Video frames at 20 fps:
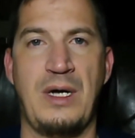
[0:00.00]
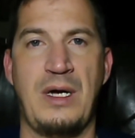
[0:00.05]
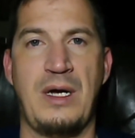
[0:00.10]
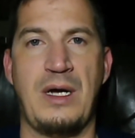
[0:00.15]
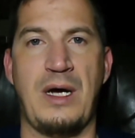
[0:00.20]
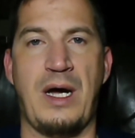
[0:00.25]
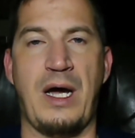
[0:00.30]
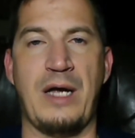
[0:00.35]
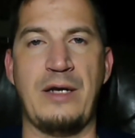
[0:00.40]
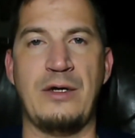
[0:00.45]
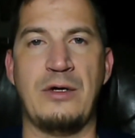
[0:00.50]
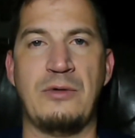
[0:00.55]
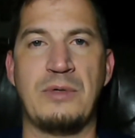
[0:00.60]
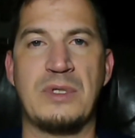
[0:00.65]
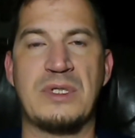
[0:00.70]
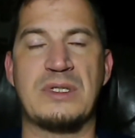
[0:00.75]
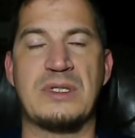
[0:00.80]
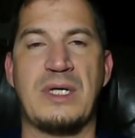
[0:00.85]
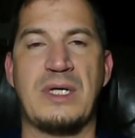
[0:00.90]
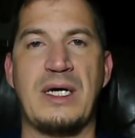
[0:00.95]
I know what
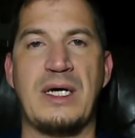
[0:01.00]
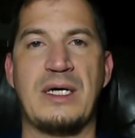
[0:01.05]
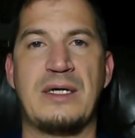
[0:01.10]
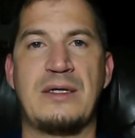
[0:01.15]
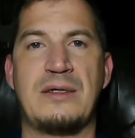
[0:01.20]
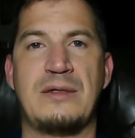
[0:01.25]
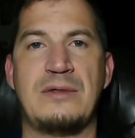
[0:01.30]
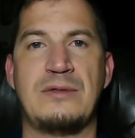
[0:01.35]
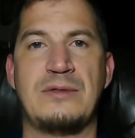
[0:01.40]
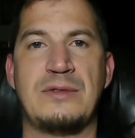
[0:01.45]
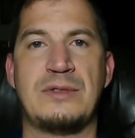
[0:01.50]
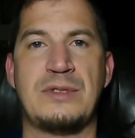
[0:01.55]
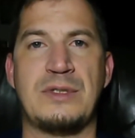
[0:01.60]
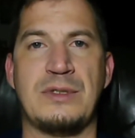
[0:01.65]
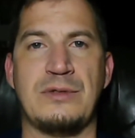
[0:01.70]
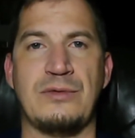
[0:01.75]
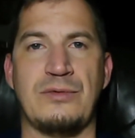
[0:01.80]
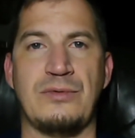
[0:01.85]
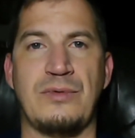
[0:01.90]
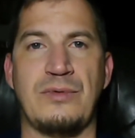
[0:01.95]
it's like
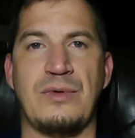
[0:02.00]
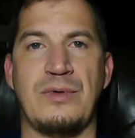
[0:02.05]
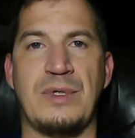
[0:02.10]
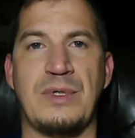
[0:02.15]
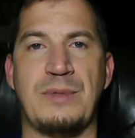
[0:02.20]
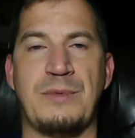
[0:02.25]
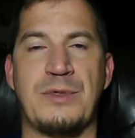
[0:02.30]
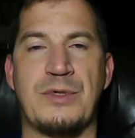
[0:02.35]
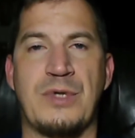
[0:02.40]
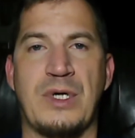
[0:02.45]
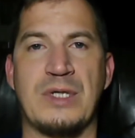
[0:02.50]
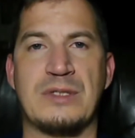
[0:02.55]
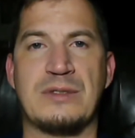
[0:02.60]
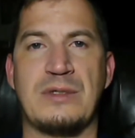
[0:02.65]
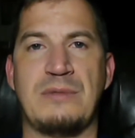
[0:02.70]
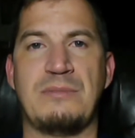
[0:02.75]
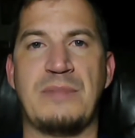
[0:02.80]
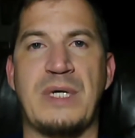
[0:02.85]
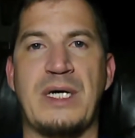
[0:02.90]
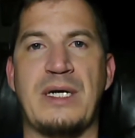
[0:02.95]
to trust
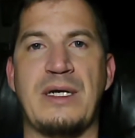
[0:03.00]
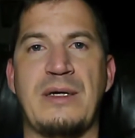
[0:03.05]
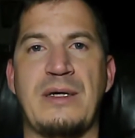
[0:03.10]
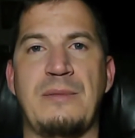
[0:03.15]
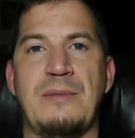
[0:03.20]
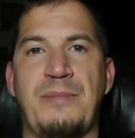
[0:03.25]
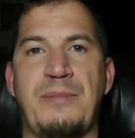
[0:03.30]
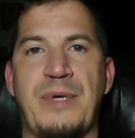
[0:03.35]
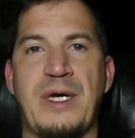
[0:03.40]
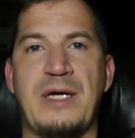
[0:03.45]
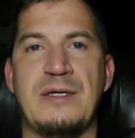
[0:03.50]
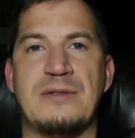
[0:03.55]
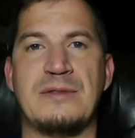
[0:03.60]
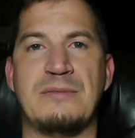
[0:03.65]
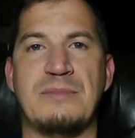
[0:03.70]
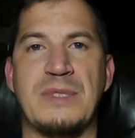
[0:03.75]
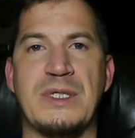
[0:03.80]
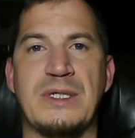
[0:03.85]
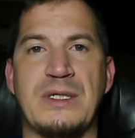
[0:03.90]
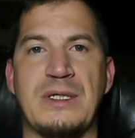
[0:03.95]
somebody, pay some
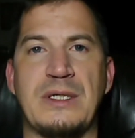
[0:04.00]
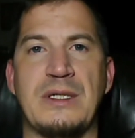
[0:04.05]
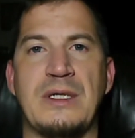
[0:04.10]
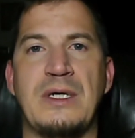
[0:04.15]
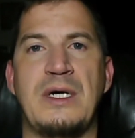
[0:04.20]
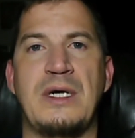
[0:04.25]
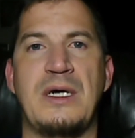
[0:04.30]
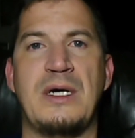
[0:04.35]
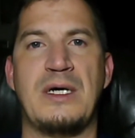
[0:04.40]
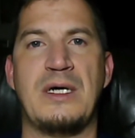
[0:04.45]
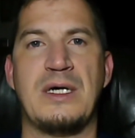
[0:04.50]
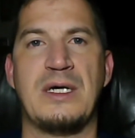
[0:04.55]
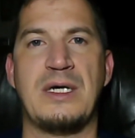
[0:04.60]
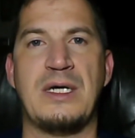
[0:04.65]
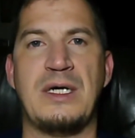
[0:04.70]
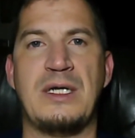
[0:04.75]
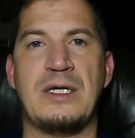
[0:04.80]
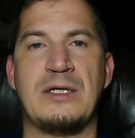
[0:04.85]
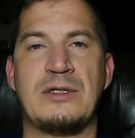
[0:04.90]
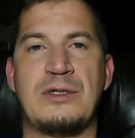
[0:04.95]
money,
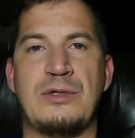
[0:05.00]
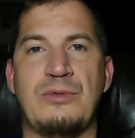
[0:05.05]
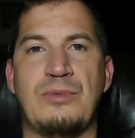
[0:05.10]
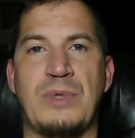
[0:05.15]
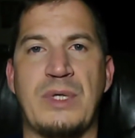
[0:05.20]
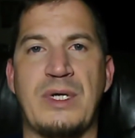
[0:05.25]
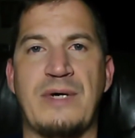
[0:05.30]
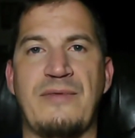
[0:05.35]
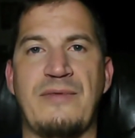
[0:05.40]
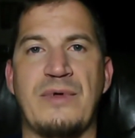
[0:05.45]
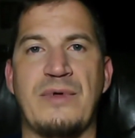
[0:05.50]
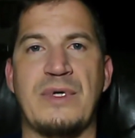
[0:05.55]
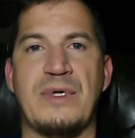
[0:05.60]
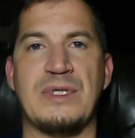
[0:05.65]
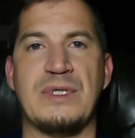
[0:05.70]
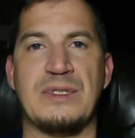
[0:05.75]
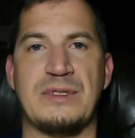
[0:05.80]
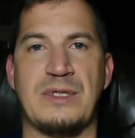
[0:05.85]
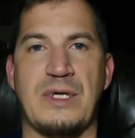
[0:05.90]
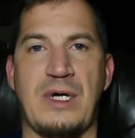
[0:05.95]
get into whatever it
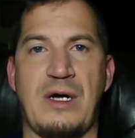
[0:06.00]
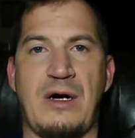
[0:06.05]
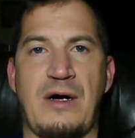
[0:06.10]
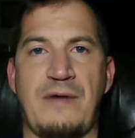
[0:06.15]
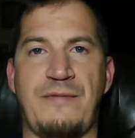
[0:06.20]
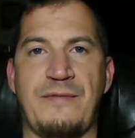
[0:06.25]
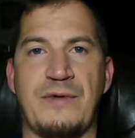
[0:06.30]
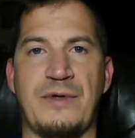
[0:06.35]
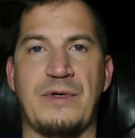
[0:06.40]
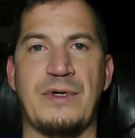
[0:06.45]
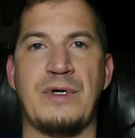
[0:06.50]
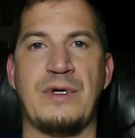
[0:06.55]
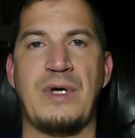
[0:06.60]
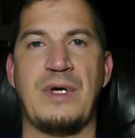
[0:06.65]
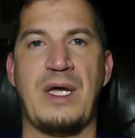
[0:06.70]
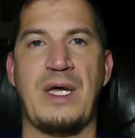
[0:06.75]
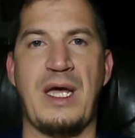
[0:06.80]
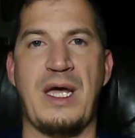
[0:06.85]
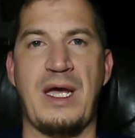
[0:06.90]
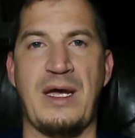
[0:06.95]
is they offered,
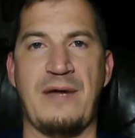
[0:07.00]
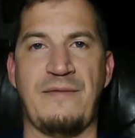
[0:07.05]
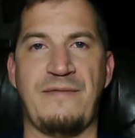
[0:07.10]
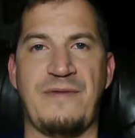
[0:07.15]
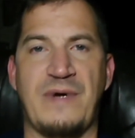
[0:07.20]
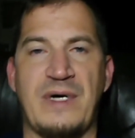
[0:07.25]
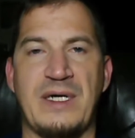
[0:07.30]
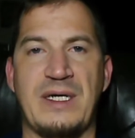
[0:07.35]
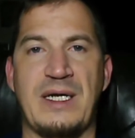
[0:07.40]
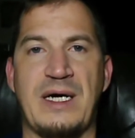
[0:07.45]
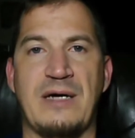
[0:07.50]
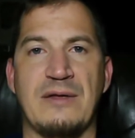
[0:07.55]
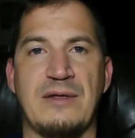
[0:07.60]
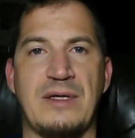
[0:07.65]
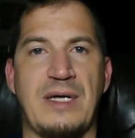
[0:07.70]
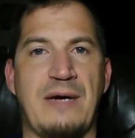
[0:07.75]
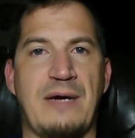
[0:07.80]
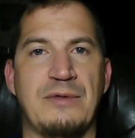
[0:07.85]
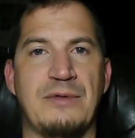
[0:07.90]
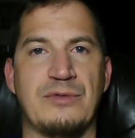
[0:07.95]
and find out
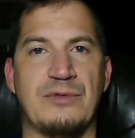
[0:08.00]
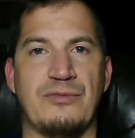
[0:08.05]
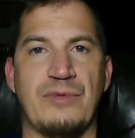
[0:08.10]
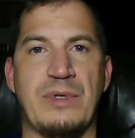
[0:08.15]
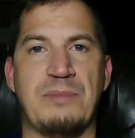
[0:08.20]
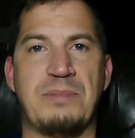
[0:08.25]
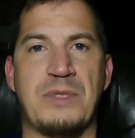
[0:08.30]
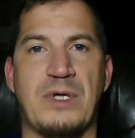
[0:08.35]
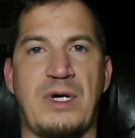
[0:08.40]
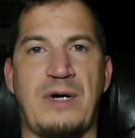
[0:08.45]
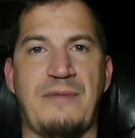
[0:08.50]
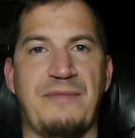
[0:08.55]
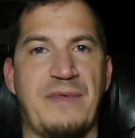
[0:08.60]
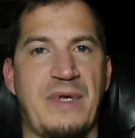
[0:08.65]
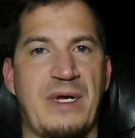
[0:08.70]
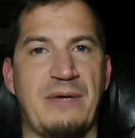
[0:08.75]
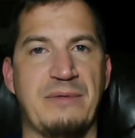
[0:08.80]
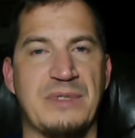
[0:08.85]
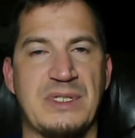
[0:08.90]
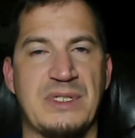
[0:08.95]
that I was ripped off, that
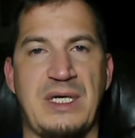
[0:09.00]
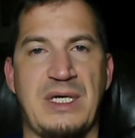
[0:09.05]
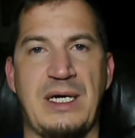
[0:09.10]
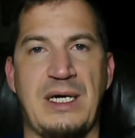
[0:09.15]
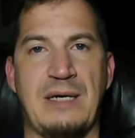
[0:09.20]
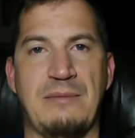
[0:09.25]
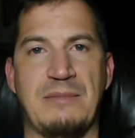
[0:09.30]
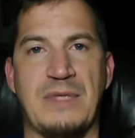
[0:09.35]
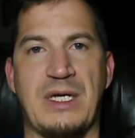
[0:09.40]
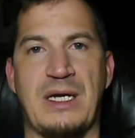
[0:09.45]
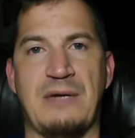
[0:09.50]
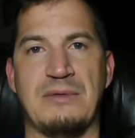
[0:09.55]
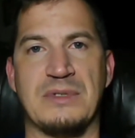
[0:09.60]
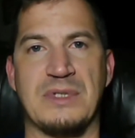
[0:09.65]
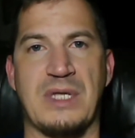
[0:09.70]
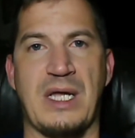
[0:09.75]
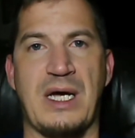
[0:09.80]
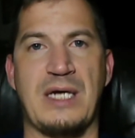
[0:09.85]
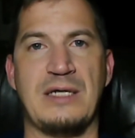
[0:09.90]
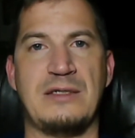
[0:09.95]
I was scammed, that I was
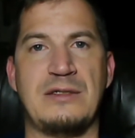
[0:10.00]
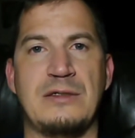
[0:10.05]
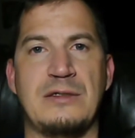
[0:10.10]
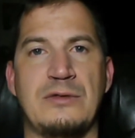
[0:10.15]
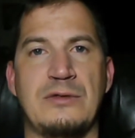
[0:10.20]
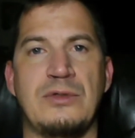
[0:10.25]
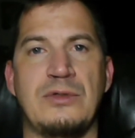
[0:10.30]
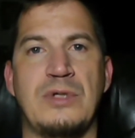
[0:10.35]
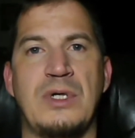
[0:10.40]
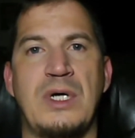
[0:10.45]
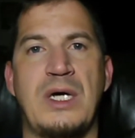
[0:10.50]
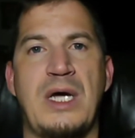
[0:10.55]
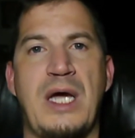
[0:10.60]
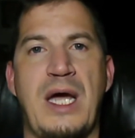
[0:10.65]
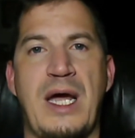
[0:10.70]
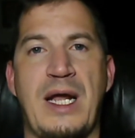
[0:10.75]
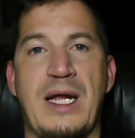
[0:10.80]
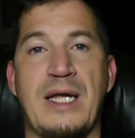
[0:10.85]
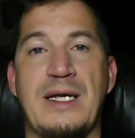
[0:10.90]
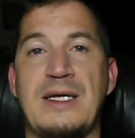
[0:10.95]
lied to,
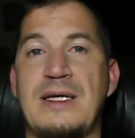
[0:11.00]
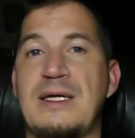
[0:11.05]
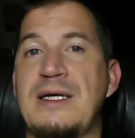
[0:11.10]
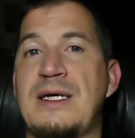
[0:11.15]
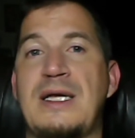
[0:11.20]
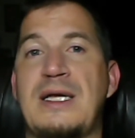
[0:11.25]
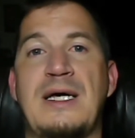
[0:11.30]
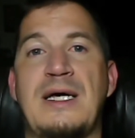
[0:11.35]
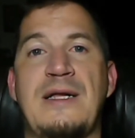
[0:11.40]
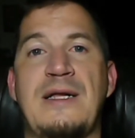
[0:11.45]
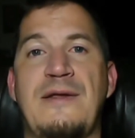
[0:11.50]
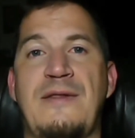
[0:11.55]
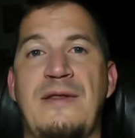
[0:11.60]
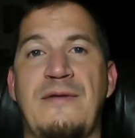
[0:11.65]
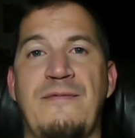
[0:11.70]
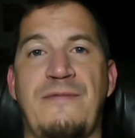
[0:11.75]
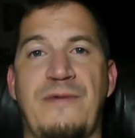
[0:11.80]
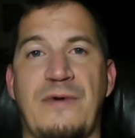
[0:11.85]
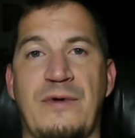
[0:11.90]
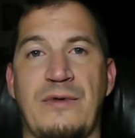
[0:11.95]
and I didn't get
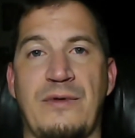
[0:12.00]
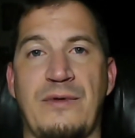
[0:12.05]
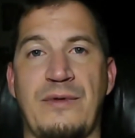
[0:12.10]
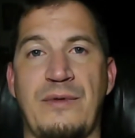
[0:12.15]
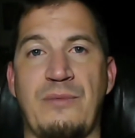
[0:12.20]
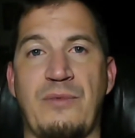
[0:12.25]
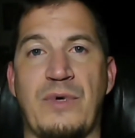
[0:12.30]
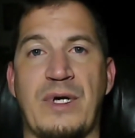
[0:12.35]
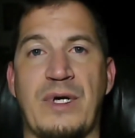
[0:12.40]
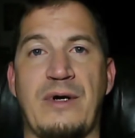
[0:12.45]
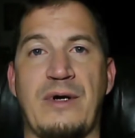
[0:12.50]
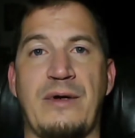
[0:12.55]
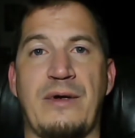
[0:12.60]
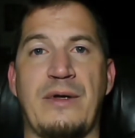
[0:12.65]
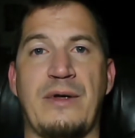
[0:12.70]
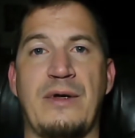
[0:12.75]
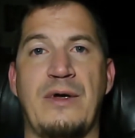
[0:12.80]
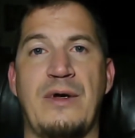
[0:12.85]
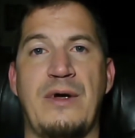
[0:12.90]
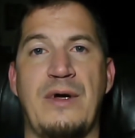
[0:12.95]
anything further than what
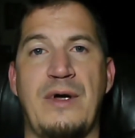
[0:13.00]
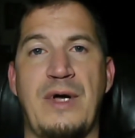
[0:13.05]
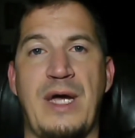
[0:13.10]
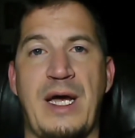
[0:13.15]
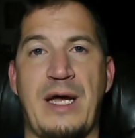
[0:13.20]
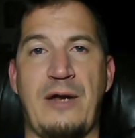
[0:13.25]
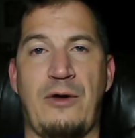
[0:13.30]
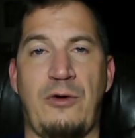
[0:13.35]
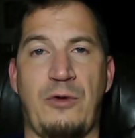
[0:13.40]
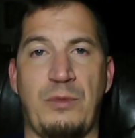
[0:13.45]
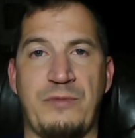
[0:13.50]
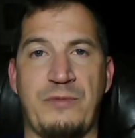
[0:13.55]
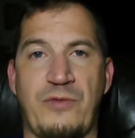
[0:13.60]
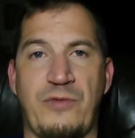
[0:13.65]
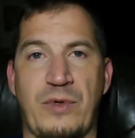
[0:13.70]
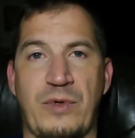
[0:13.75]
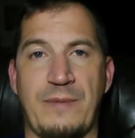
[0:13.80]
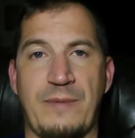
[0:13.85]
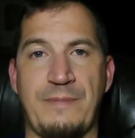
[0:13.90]
I had hoped for.